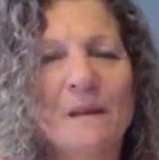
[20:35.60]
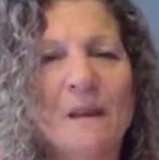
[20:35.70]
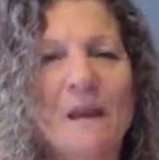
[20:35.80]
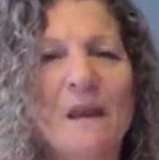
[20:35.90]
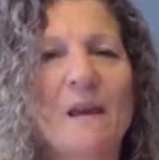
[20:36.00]

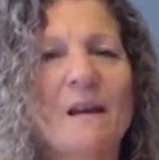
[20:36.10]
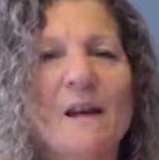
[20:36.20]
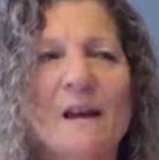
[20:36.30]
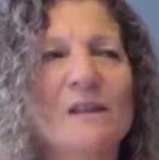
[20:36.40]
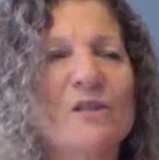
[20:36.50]
And
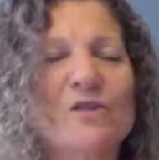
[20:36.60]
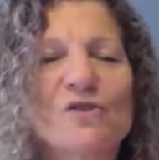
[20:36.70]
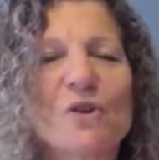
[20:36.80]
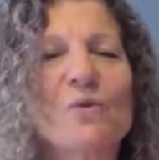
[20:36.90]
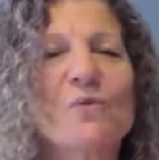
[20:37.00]
I could
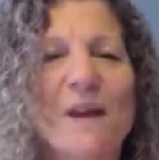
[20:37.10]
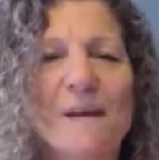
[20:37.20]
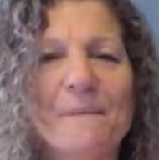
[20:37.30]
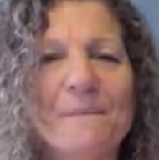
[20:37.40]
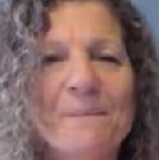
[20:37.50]
show
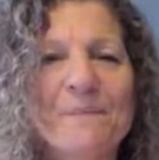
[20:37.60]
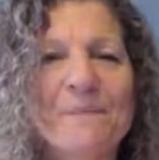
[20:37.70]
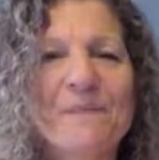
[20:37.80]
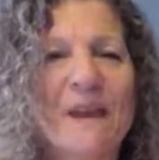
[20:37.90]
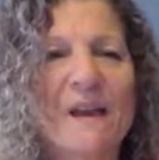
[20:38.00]
them
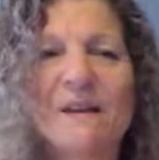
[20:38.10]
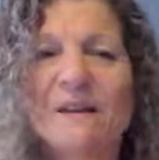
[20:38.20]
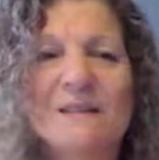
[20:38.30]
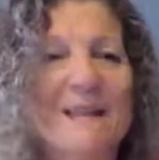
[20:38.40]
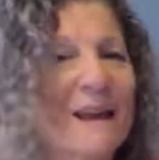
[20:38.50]
that
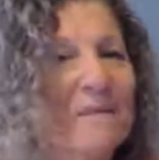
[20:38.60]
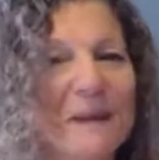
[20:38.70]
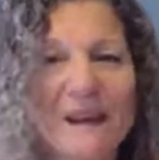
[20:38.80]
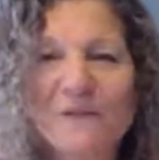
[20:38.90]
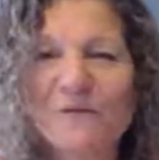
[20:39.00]
it's not
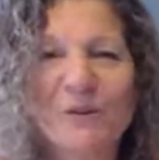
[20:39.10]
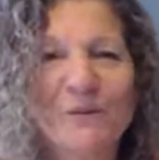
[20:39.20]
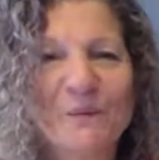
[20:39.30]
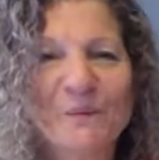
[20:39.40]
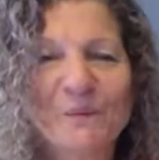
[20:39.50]

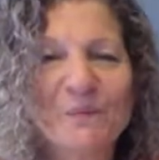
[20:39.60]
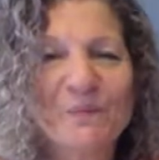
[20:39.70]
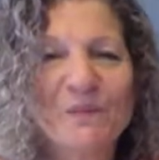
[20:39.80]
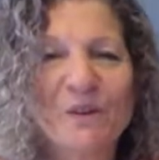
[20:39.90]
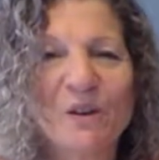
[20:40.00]
painful,
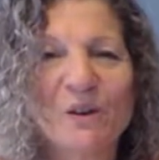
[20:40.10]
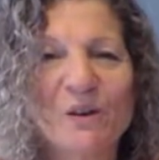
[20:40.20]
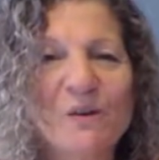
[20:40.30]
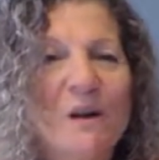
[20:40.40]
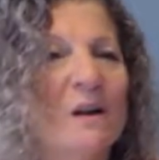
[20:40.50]
you
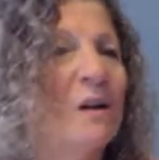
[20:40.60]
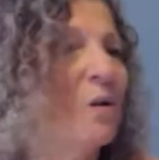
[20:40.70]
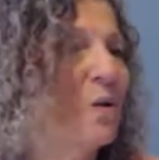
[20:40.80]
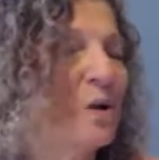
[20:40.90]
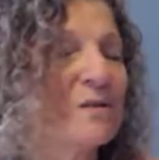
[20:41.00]
know,
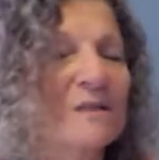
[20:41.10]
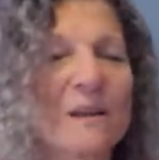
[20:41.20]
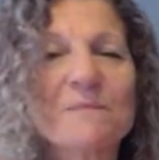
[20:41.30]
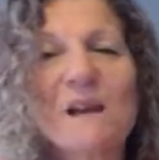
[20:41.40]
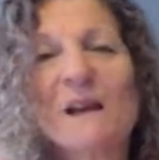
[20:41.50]
or
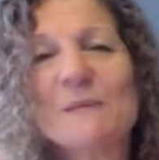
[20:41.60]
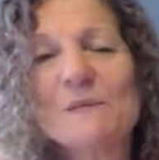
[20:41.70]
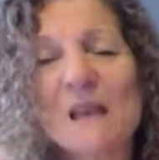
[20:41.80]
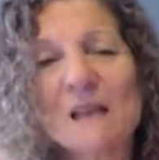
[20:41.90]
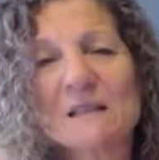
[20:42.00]

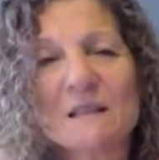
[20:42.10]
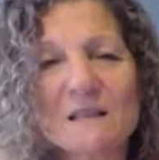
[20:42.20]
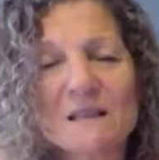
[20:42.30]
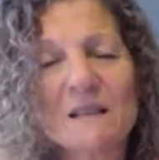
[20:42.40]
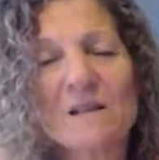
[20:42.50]
sometimes, yes, it
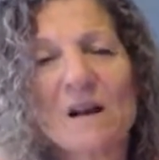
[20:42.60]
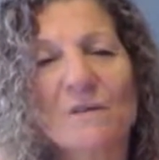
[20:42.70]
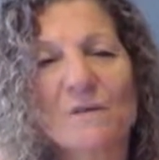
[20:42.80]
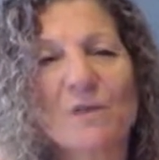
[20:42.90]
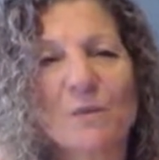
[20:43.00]
is
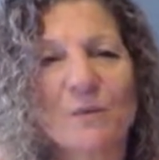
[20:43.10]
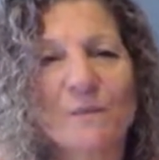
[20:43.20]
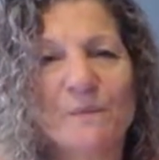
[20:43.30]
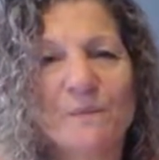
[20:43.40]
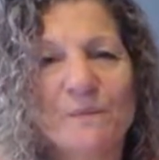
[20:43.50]
uncomfortable,
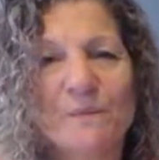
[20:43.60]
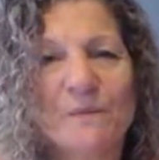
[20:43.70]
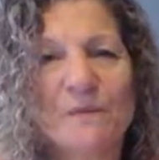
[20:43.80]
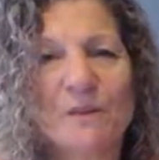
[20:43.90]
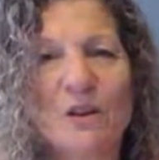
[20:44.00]

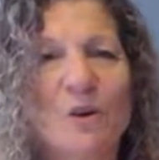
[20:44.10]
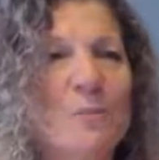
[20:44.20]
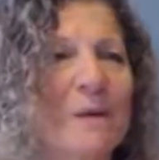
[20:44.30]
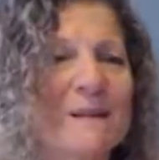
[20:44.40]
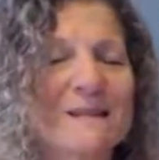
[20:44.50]
you know,
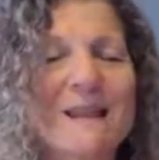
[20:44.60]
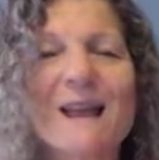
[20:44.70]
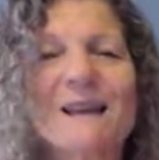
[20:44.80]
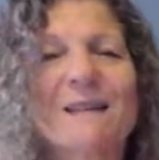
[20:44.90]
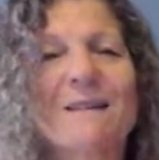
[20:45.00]
but it's
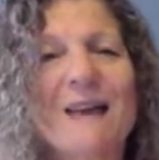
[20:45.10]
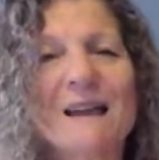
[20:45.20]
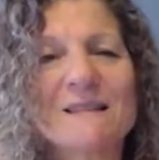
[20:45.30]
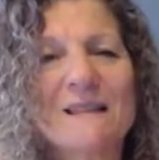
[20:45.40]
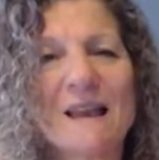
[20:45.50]
not going to
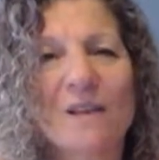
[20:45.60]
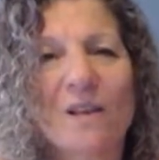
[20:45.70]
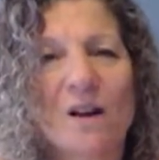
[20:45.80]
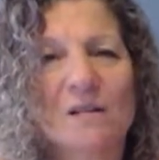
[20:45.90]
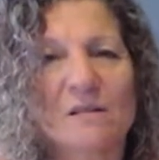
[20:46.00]
last that
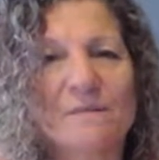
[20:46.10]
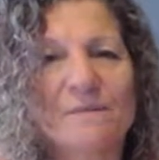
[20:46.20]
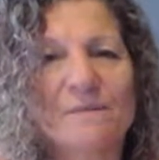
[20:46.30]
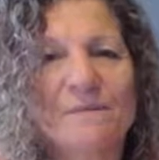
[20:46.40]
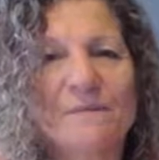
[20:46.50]
long.
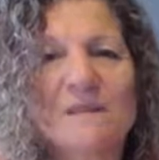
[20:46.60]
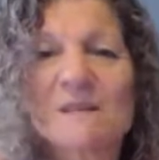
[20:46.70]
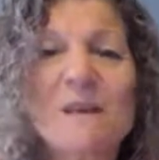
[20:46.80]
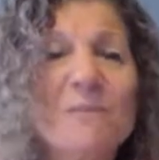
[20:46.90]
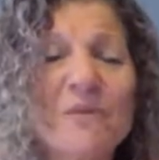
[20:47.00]

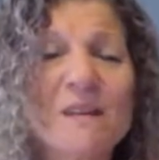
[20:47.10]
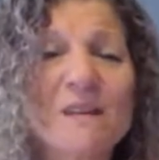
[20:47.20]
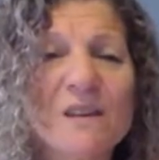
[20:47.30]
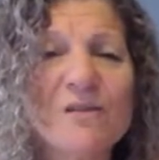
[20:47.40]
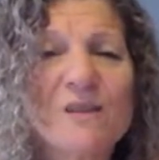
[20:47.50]
Same thing
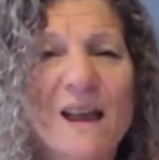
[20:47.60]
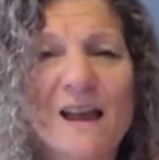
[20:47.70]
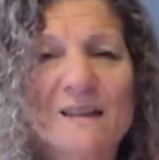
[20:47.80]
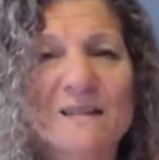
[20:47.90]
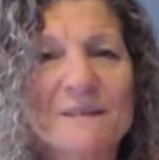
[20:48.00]
here,
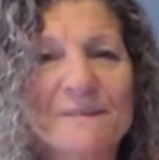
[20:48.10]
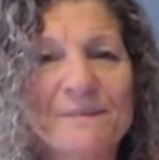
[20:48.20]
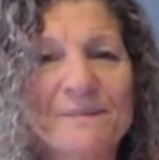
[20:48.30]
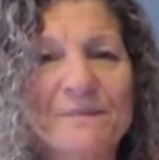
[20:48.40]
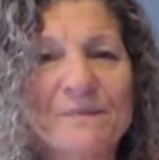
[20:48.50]
guys.
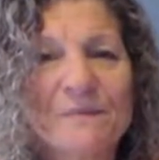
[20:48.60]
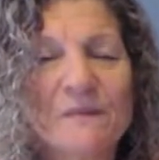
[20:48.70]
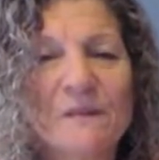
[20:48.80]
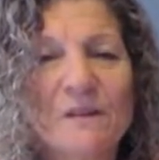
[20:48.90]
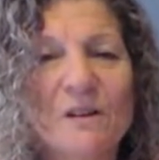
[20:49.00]

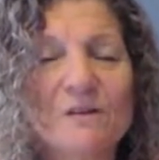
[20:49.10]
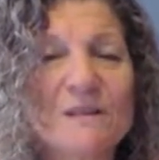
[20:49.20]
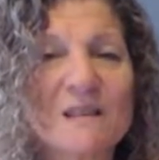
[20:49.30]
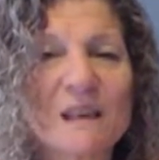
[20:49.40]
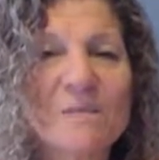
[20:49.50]
You know,
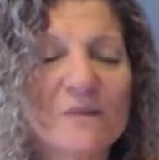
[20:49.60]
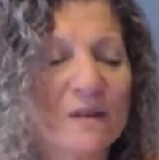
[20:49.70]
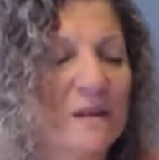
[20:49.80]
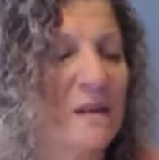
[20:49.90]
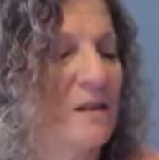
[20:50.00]
same
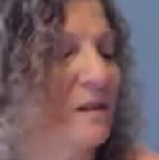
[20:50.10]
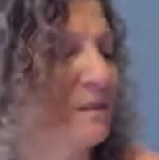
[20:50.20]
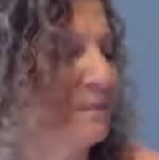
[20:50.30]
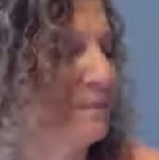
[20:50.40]
thing here.